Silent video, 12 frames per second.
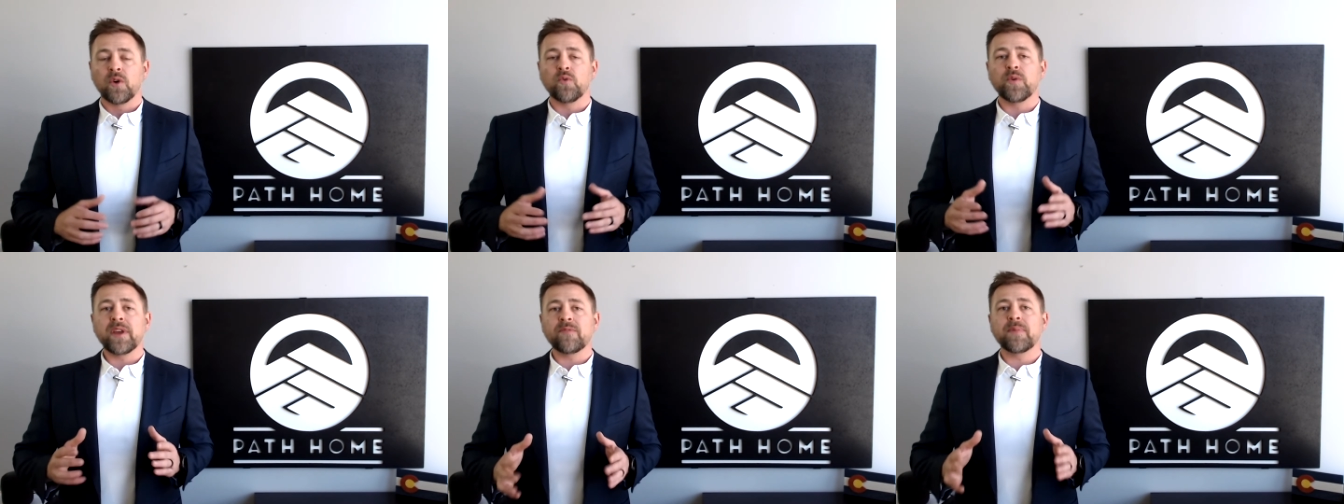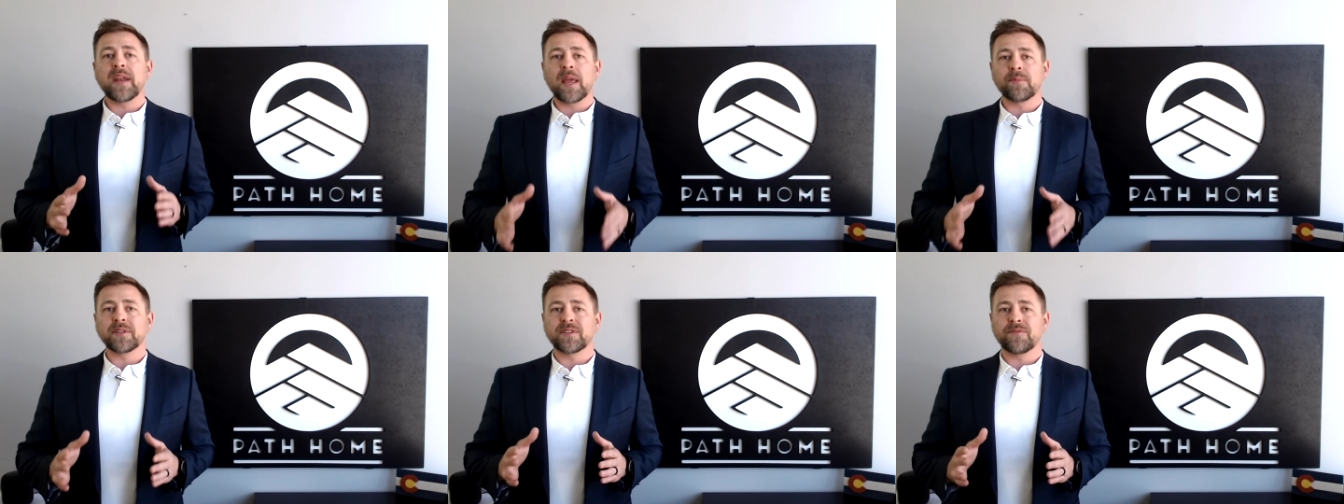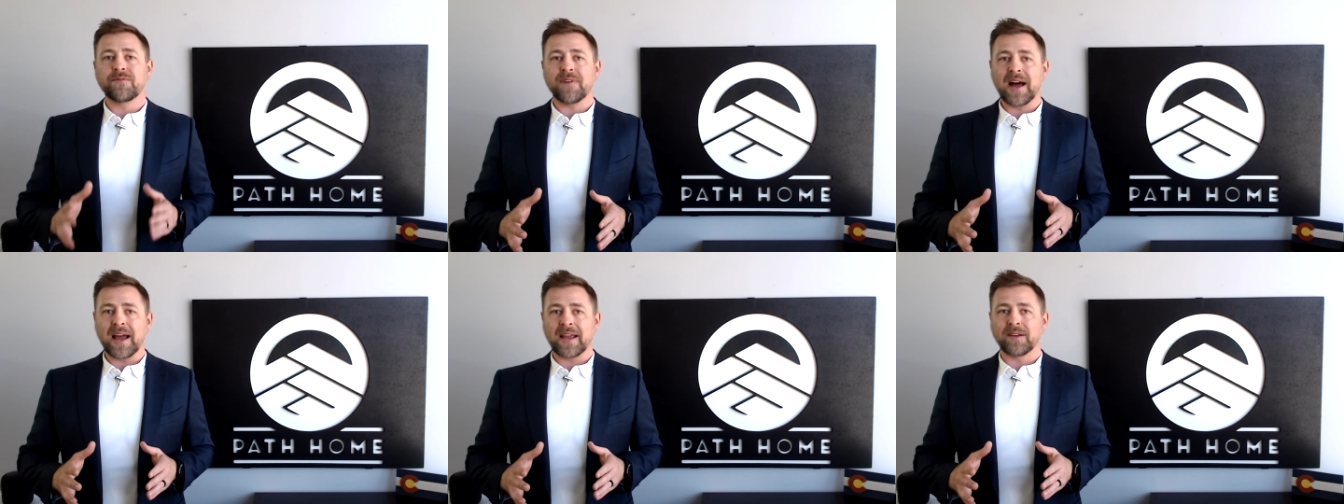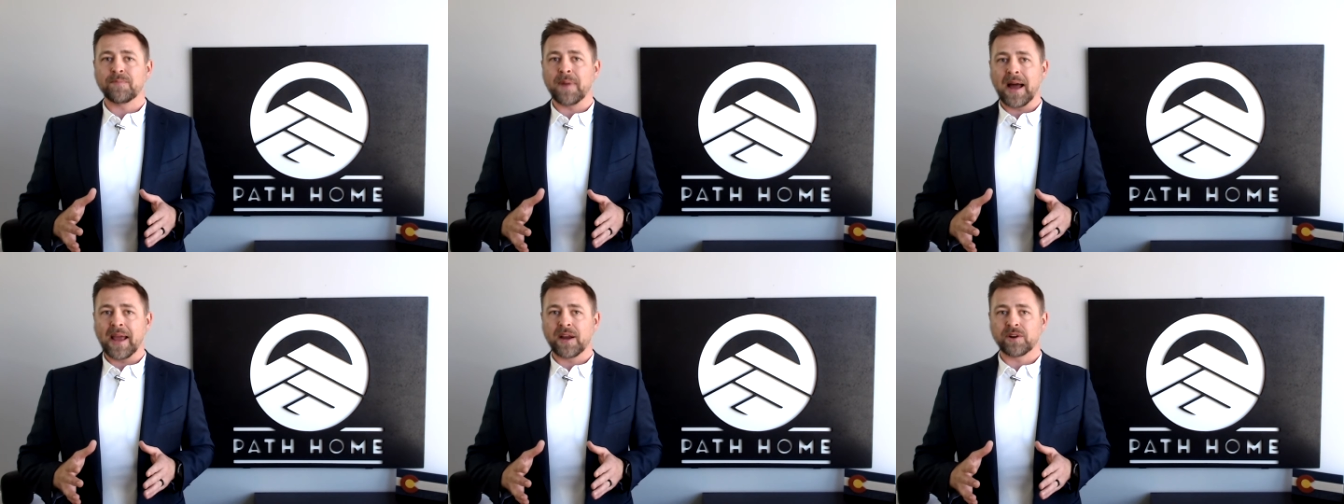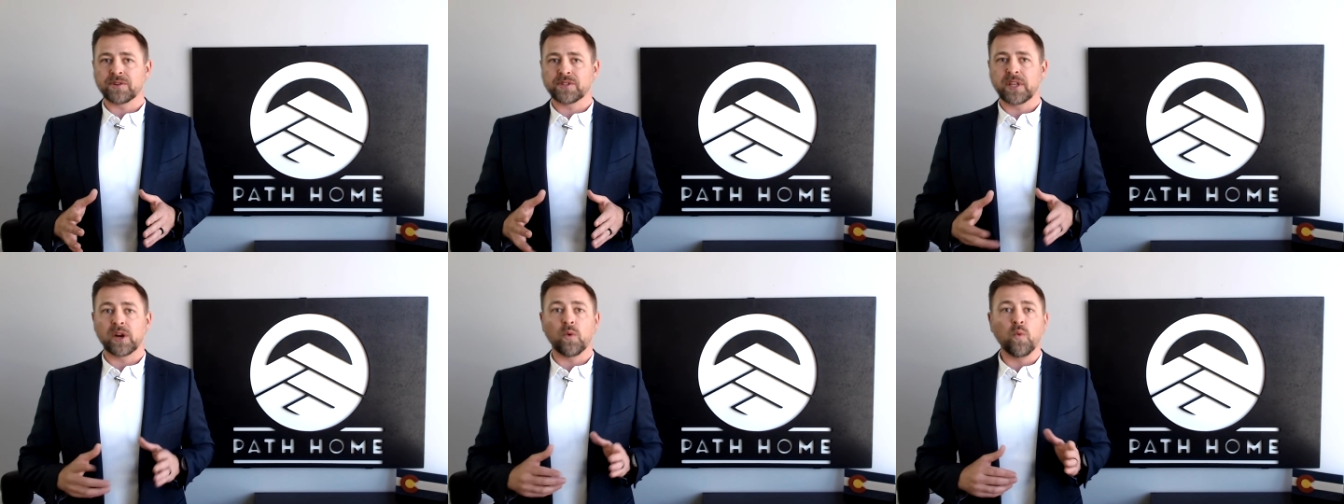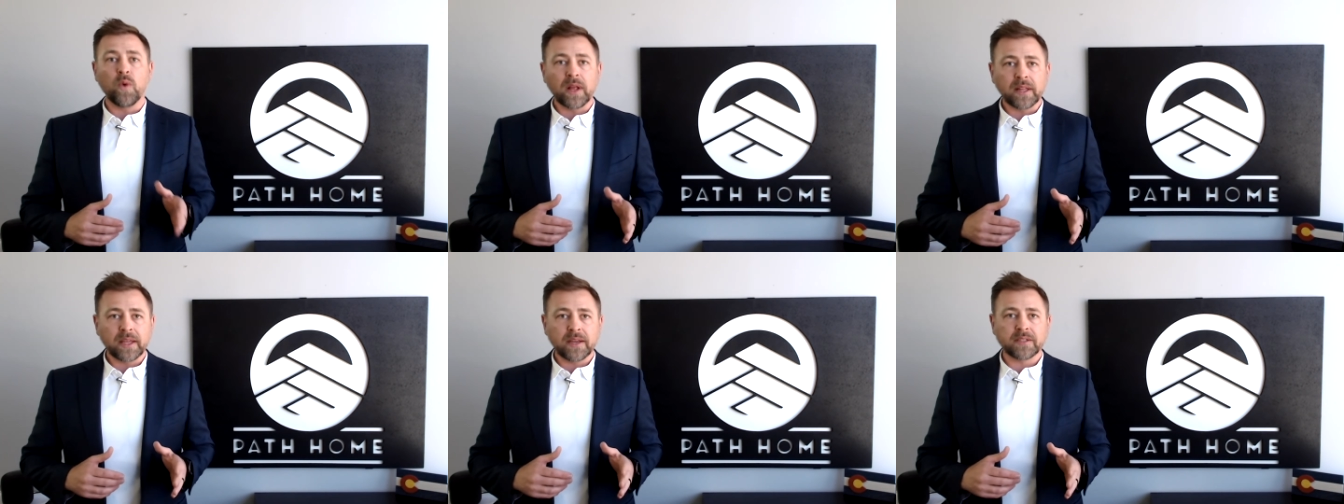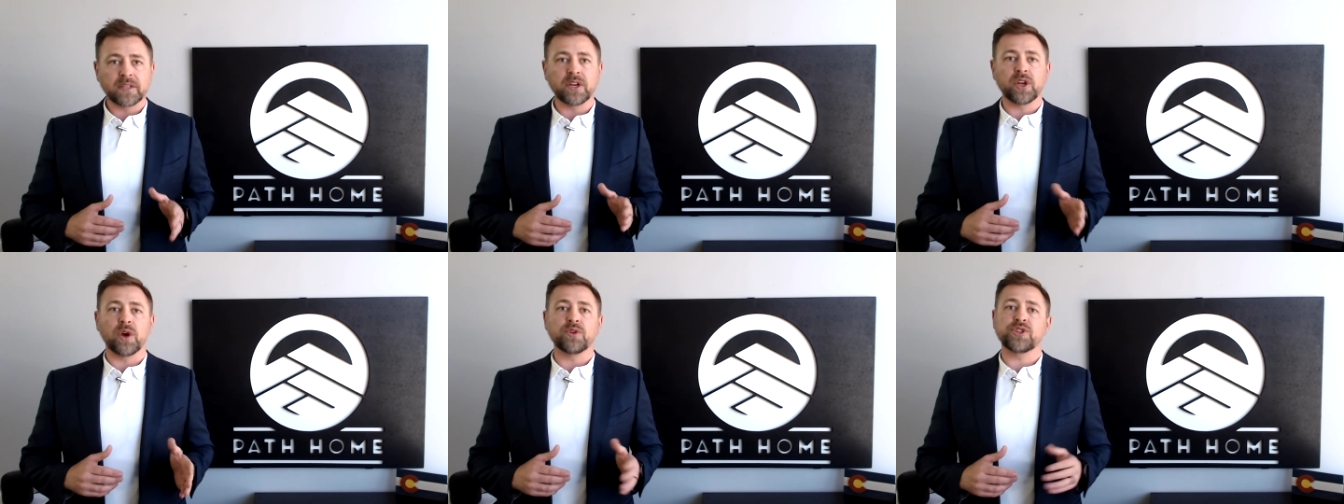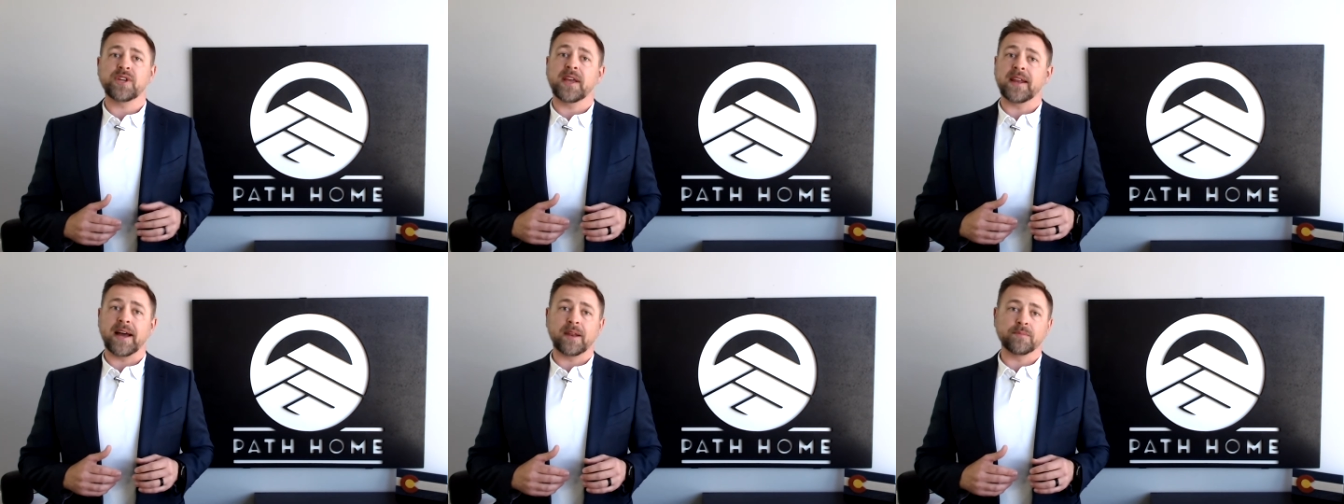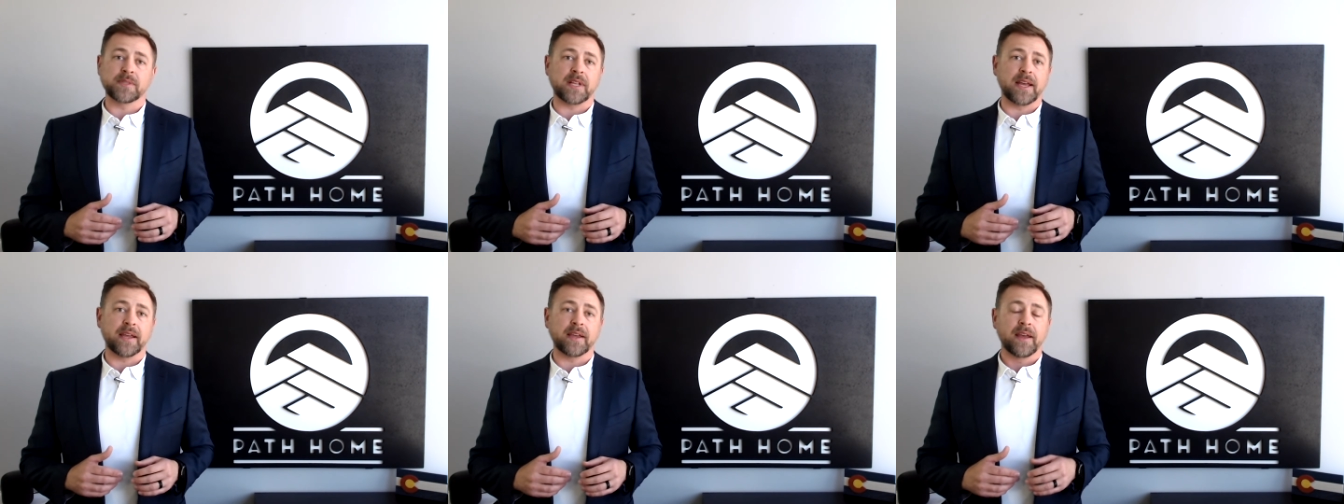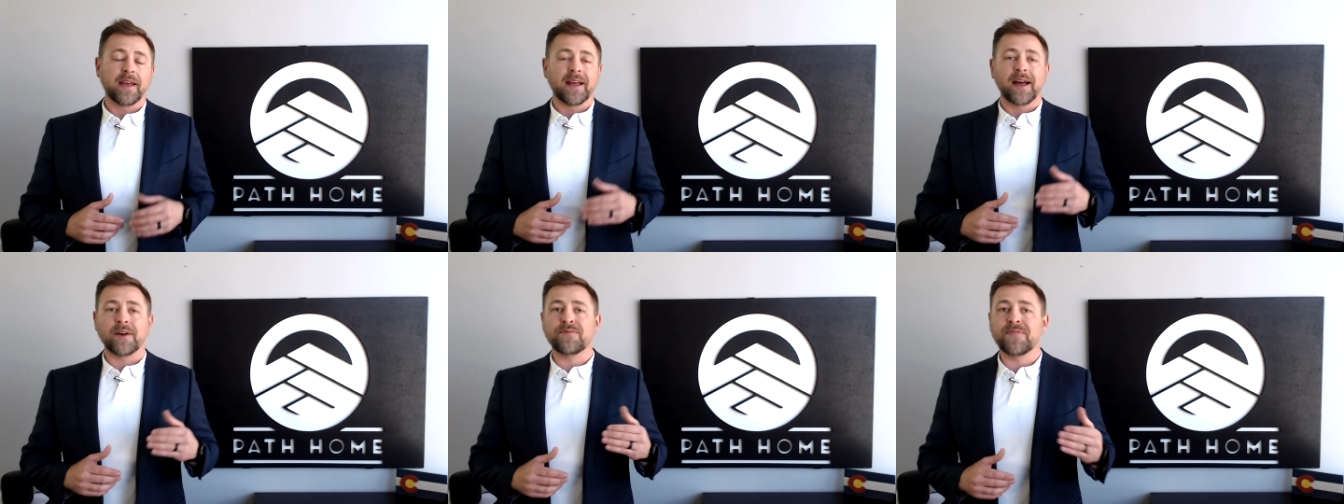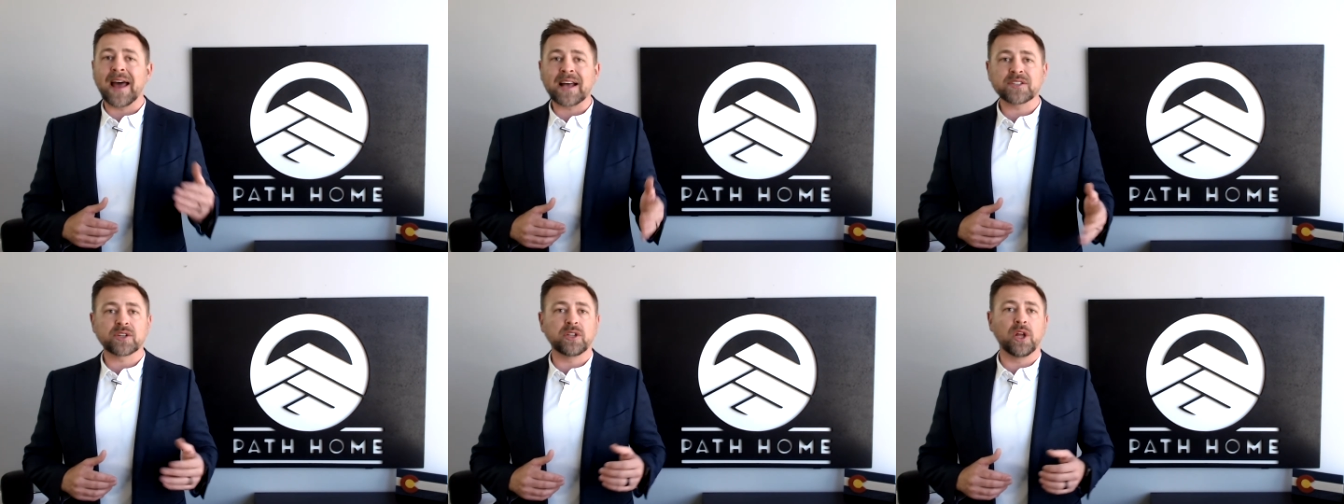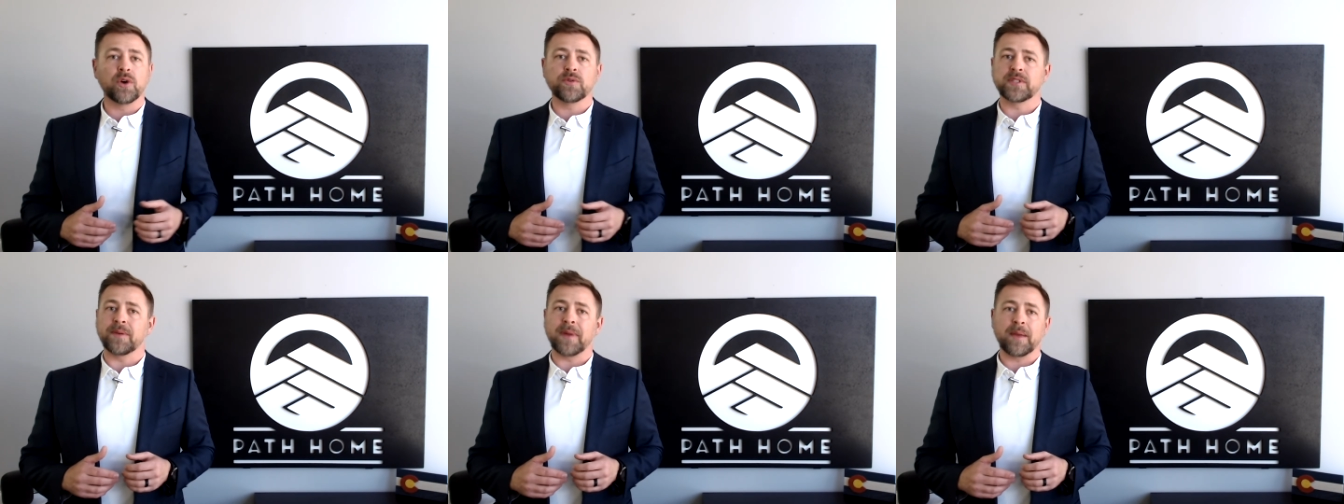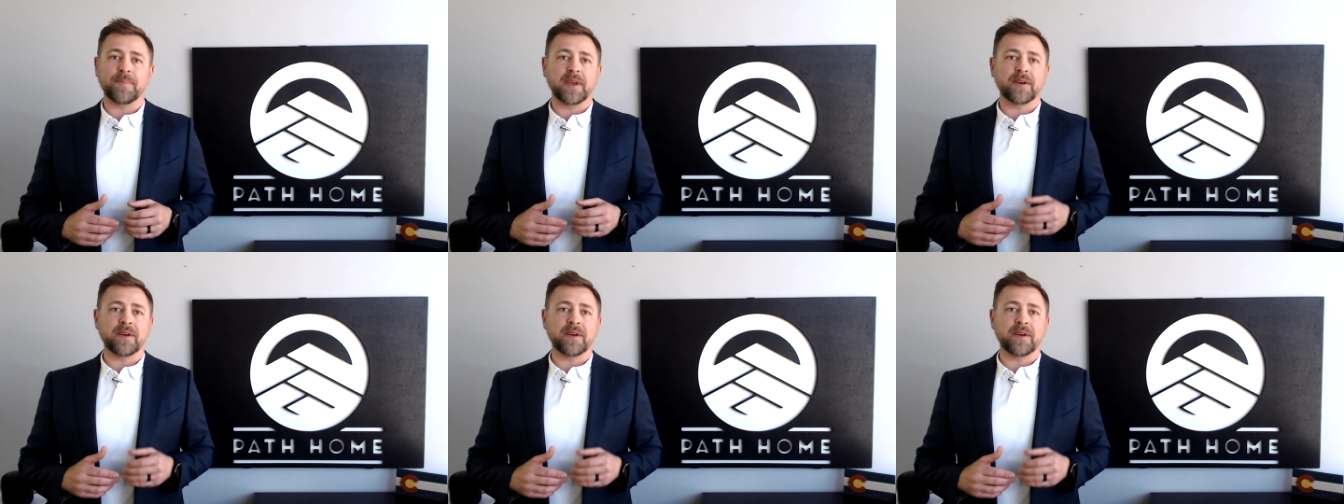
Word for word: we've been able to find buyers that are willing to negotiate items like a fast close that might be a